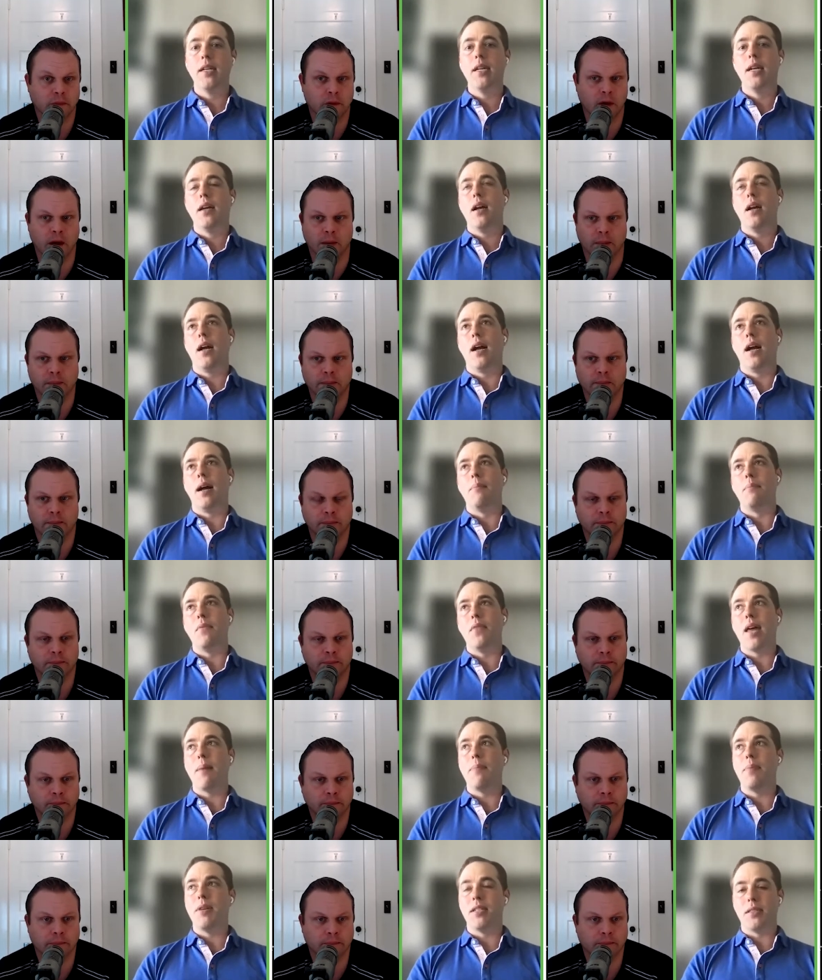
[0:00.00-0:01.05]
Speaker 1: Yeah. Um,
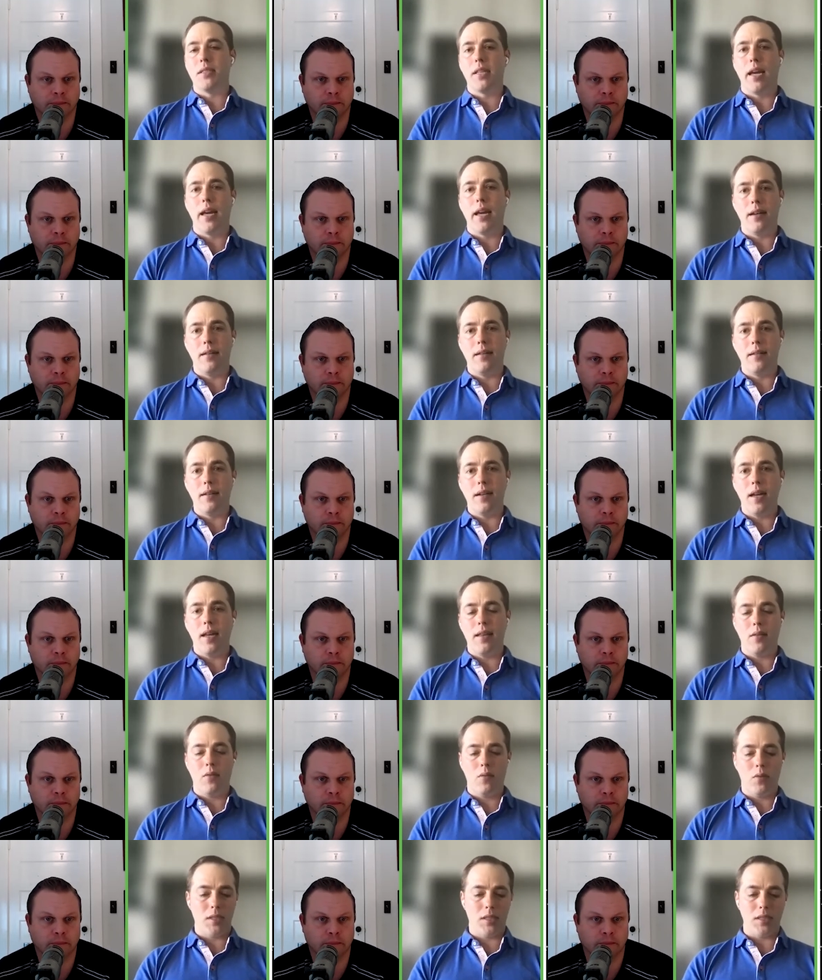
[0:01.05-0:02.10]
that being said, uh,
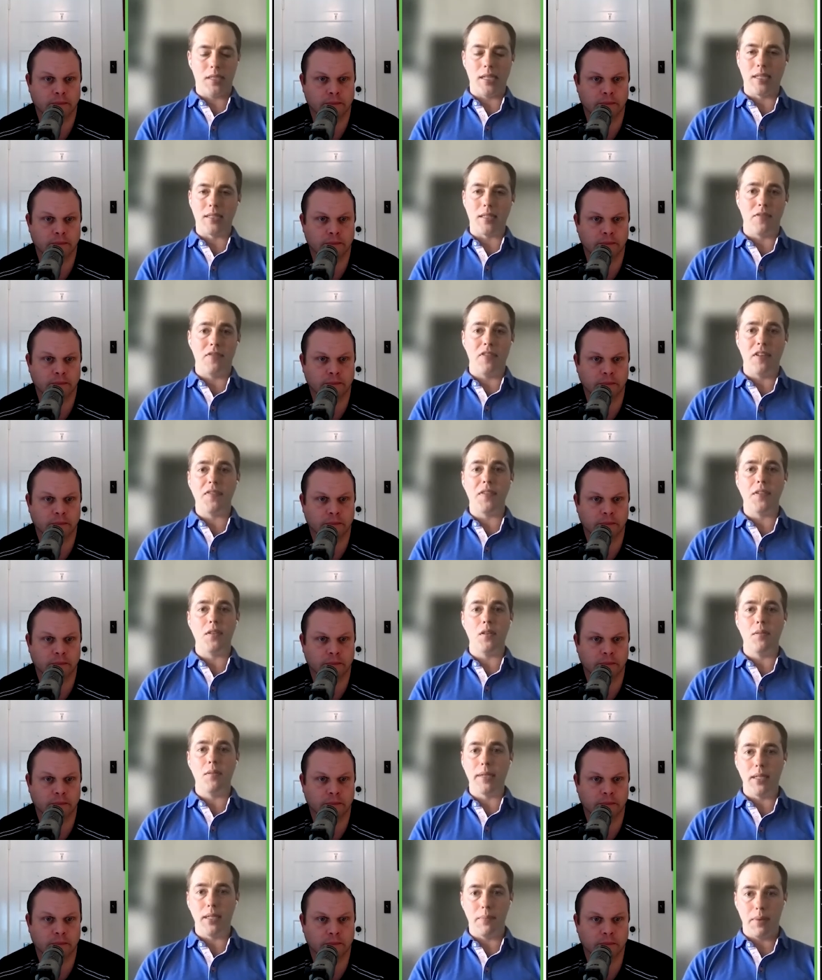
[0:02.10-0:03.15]
what's the stats? Like 52
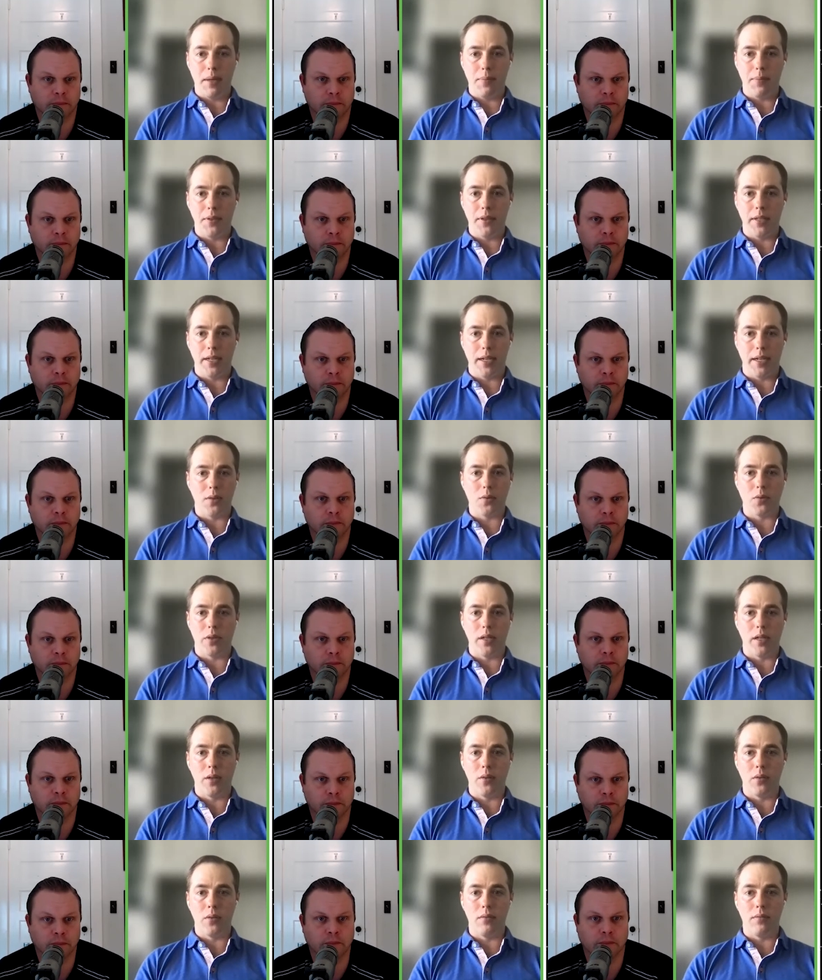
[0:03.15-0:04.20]
million people in the country
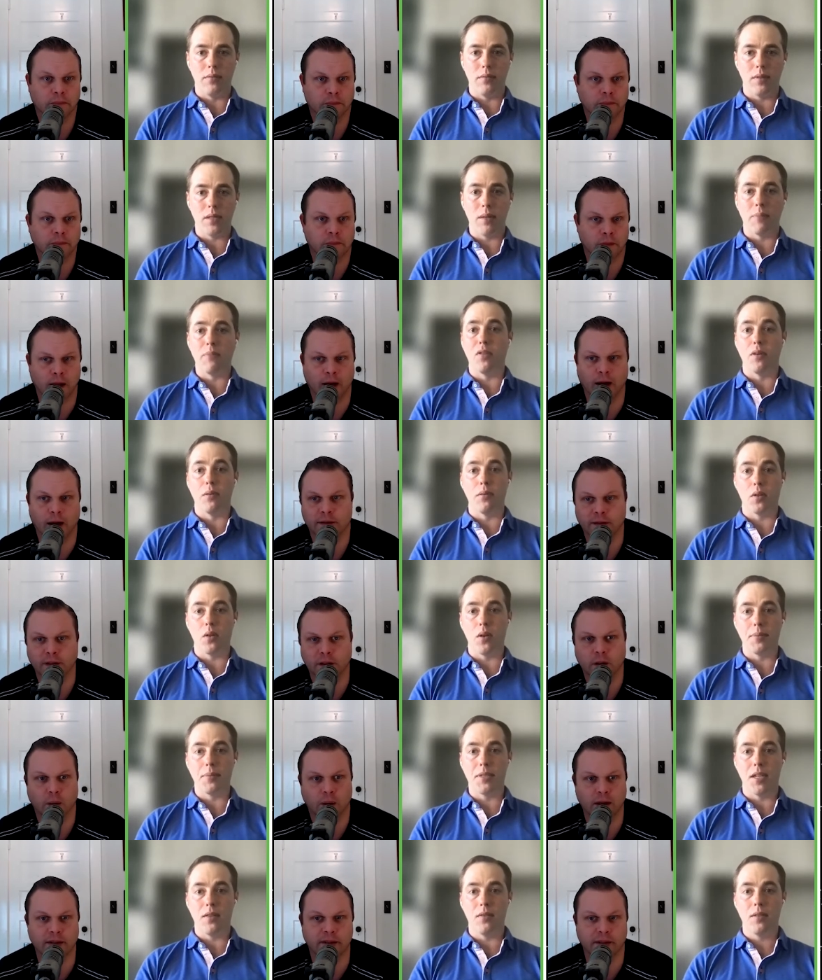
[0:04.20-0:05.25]
own some form. Yeah, it's a
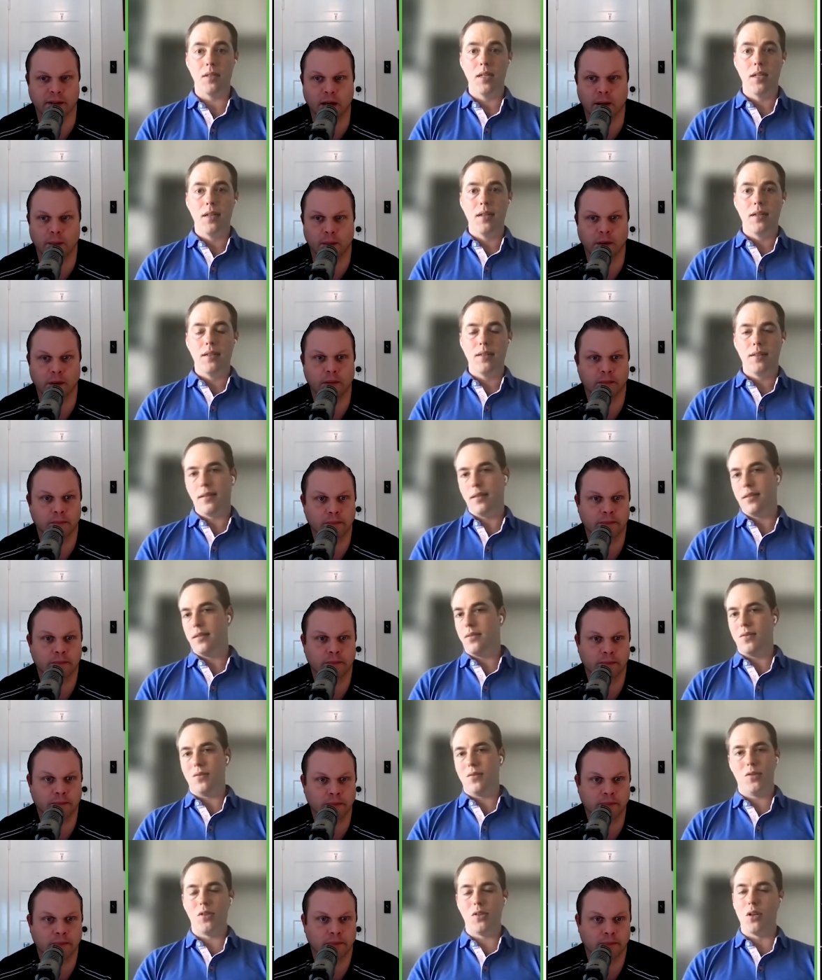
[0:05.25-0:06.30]
crazy number.
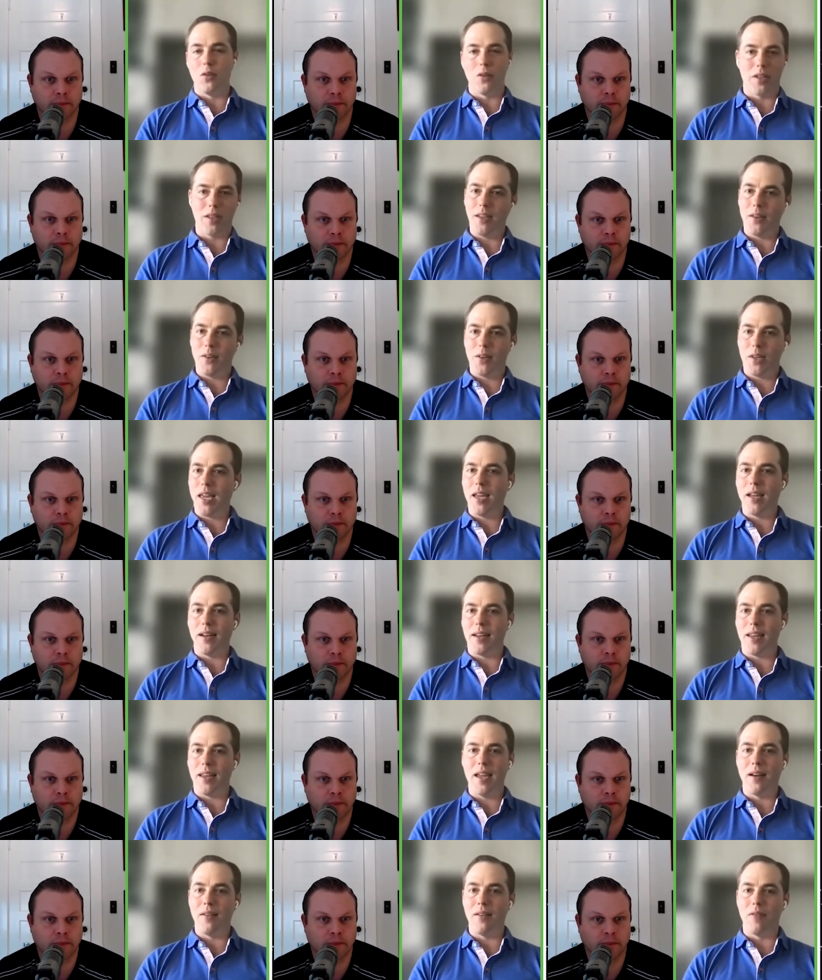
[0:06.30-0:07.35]
So can't
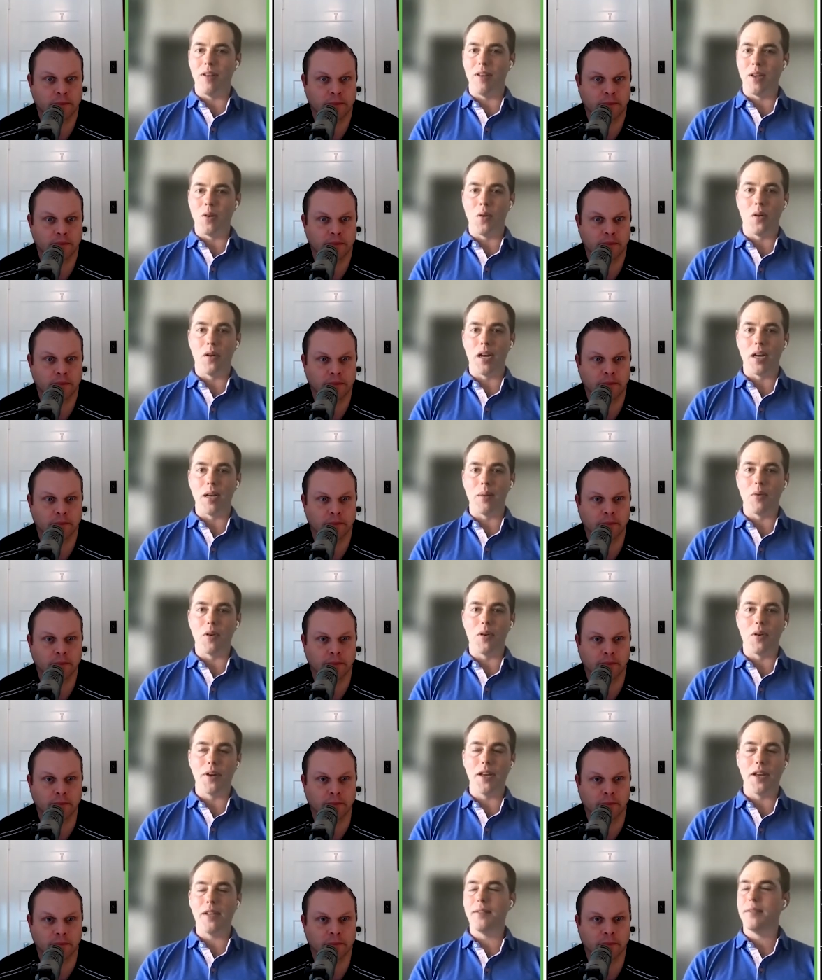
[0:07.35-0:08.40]
can't ignore it anymore,
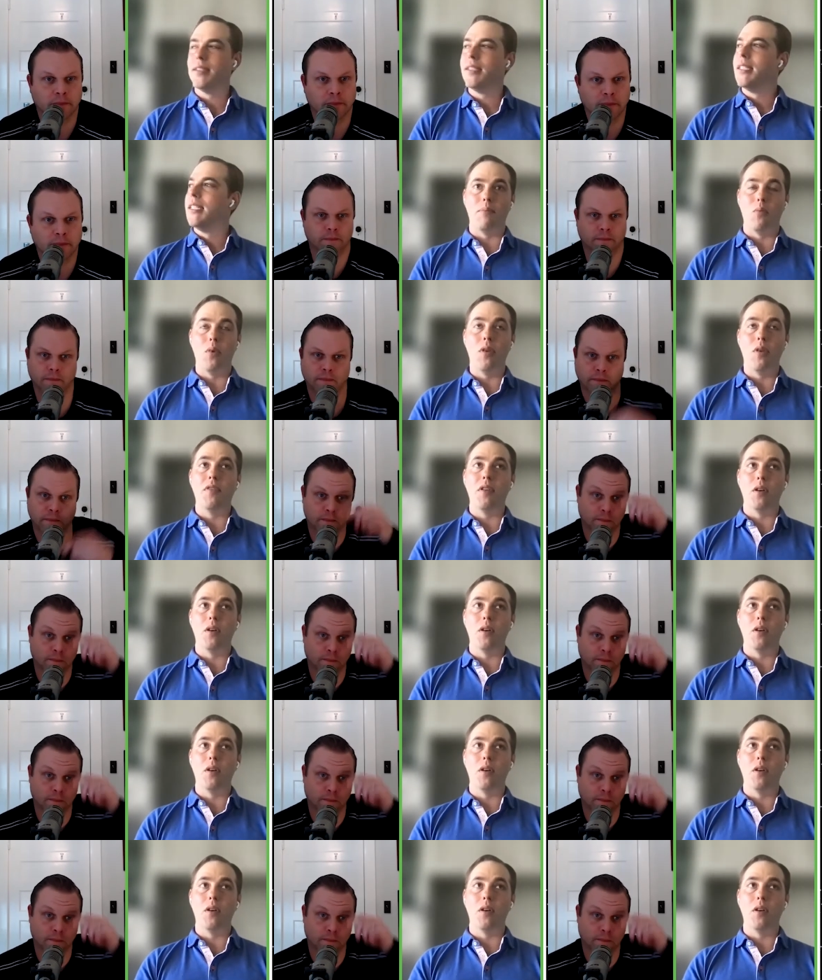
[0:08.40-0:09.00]
right? We view